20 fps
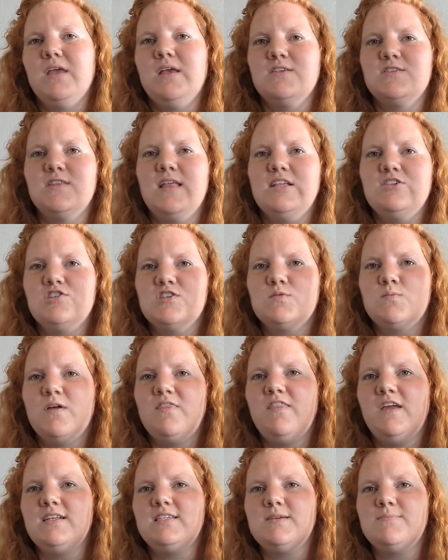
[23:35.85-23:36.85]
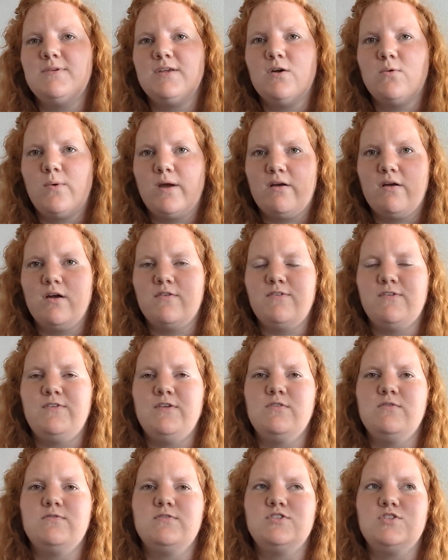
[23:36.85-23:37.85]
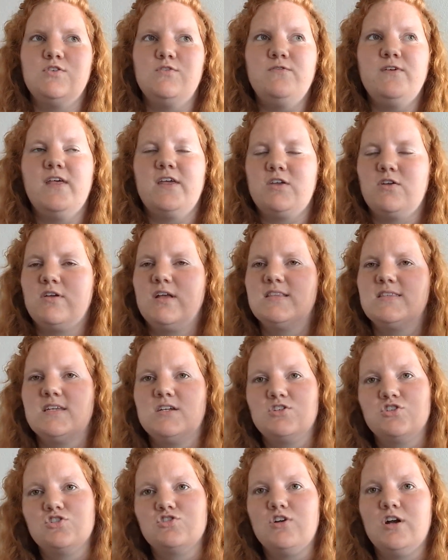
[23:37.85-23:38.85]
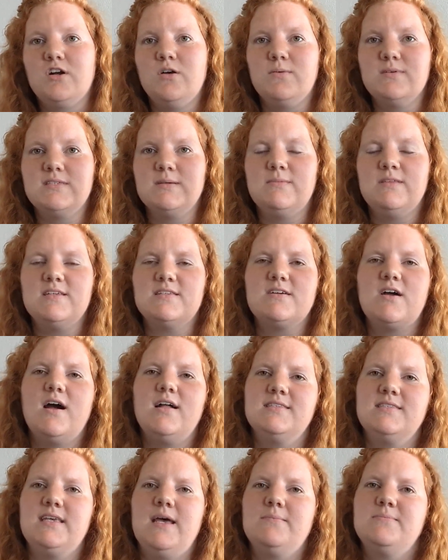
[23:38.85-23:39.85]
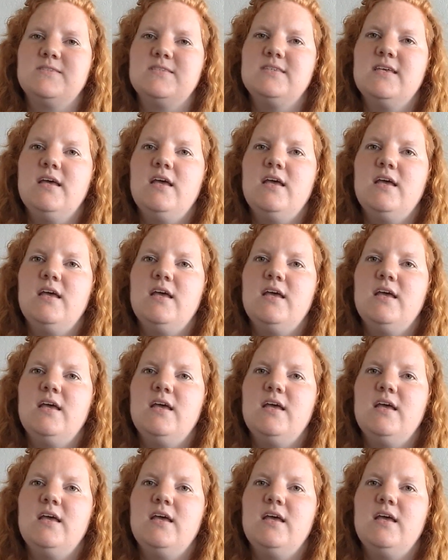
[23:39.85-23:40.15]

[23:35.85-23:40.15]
So that's just one thing to be aware of. If you do feel like your kid's going to struggle with some of these concepts,